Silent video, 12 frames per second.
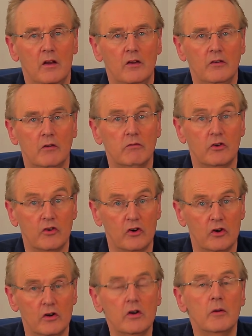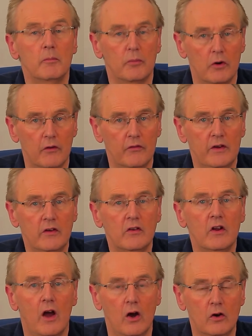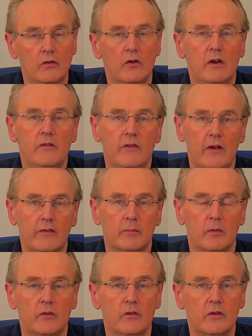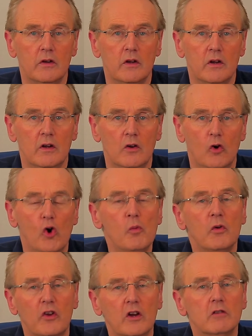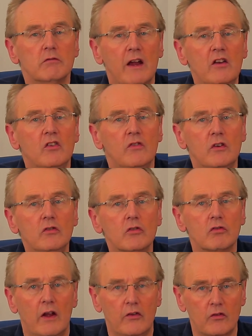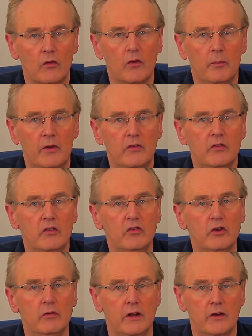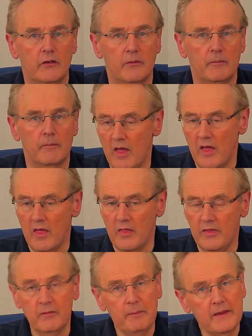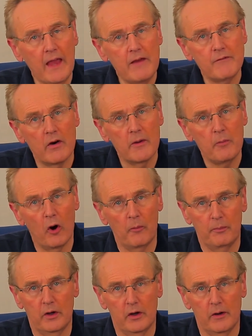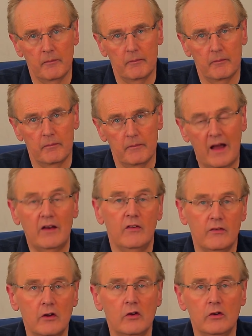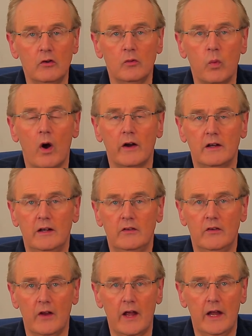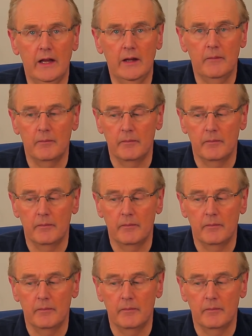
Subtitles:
So return, profit, over investment. Almost like a rate of interest on the business unit. This became very popular and is still used widely today.